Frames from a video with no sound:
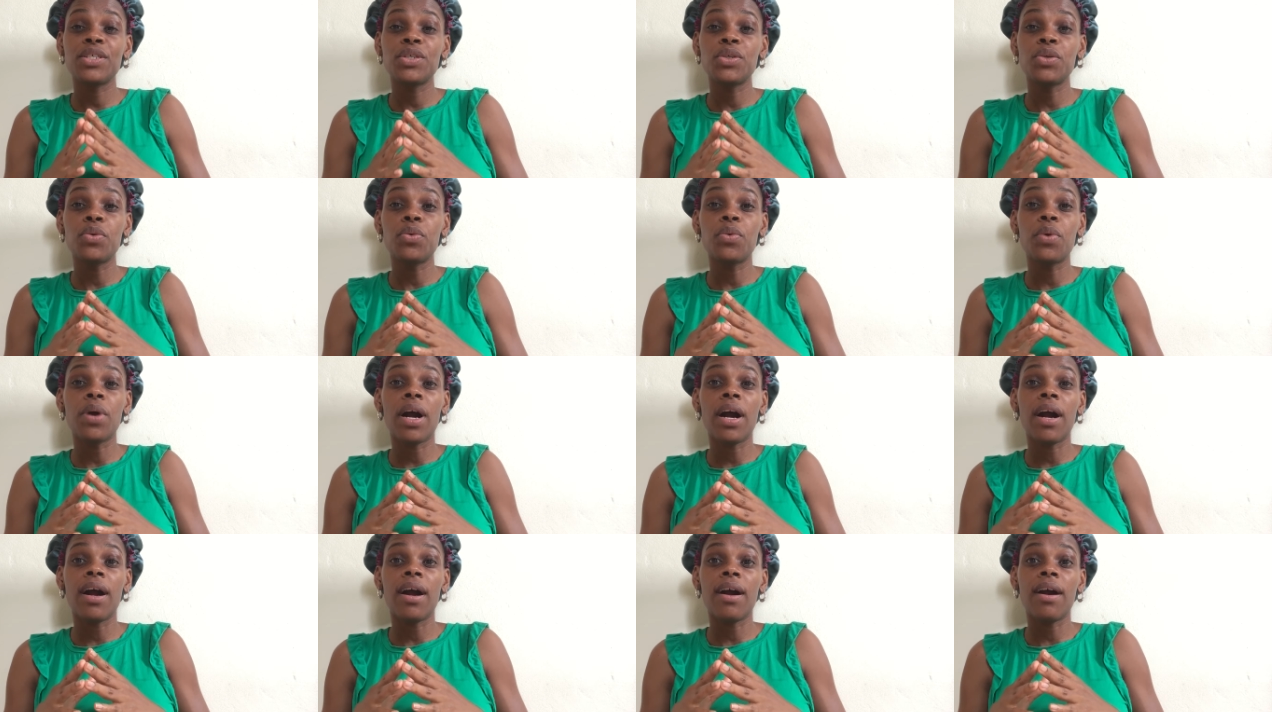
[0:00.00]
you
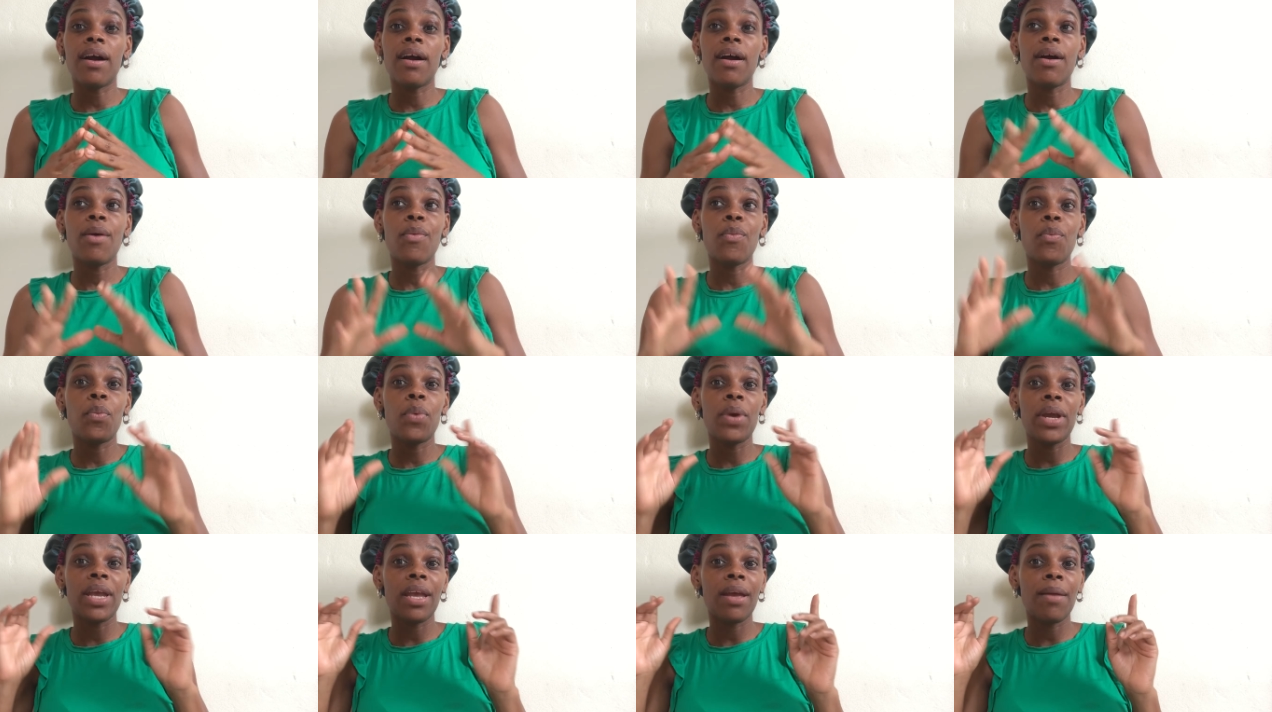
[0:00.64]
are
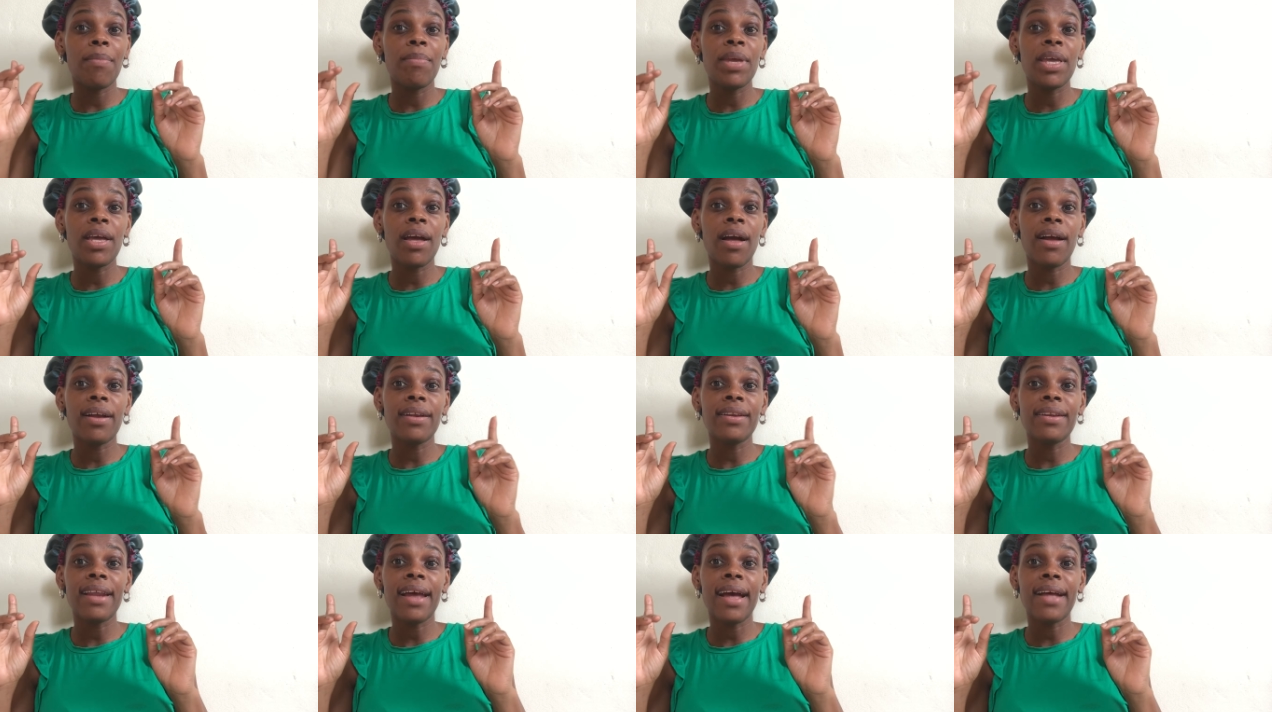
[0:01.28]
way
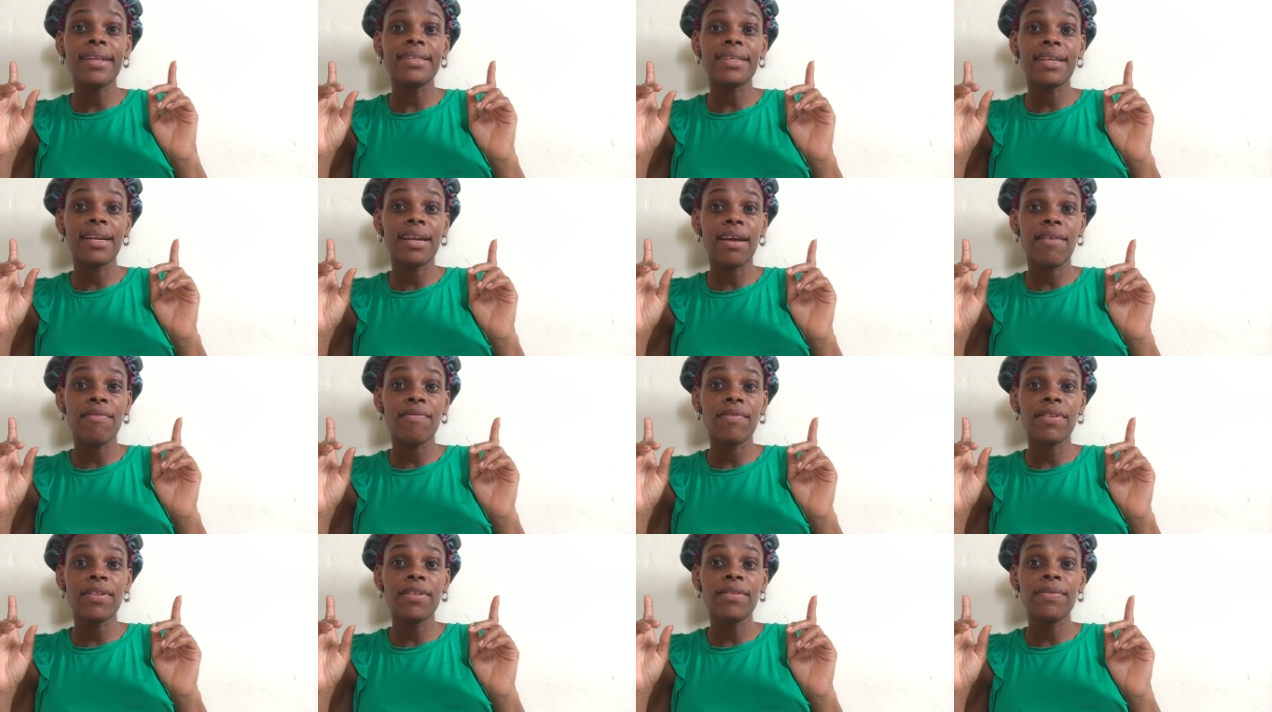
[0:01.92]
beyond that
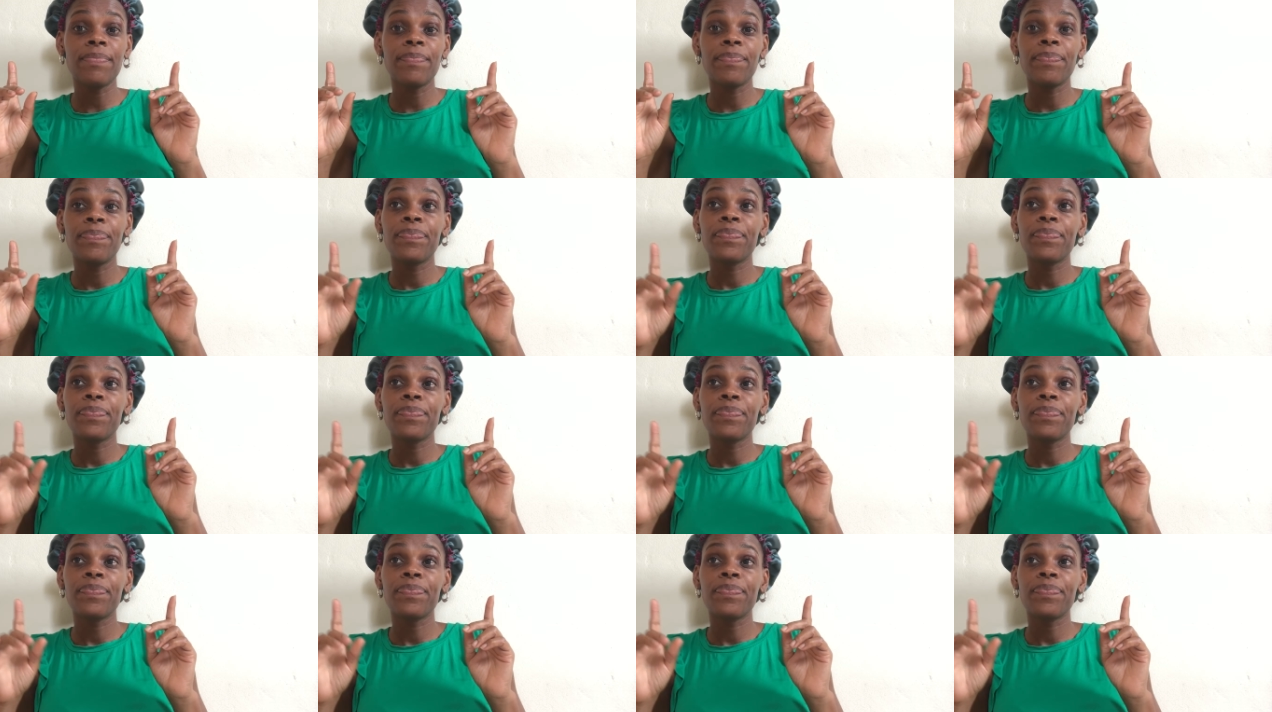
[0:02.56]
level